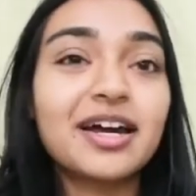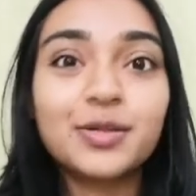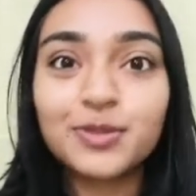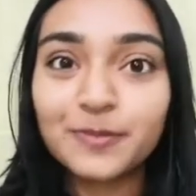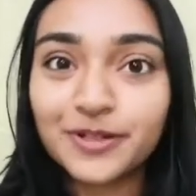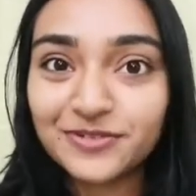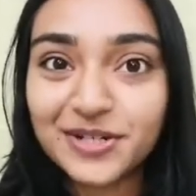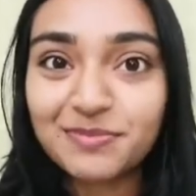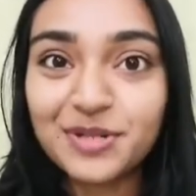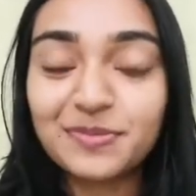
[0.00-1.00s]
I am
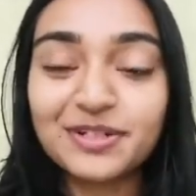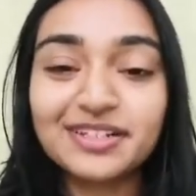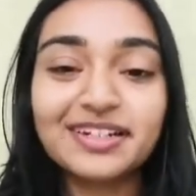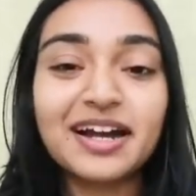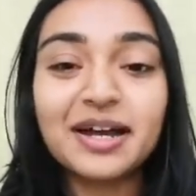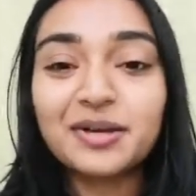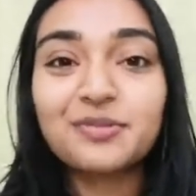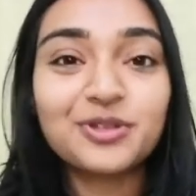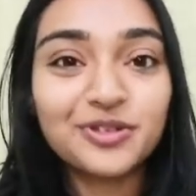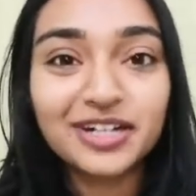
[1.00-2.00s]
uplifting people, that I am,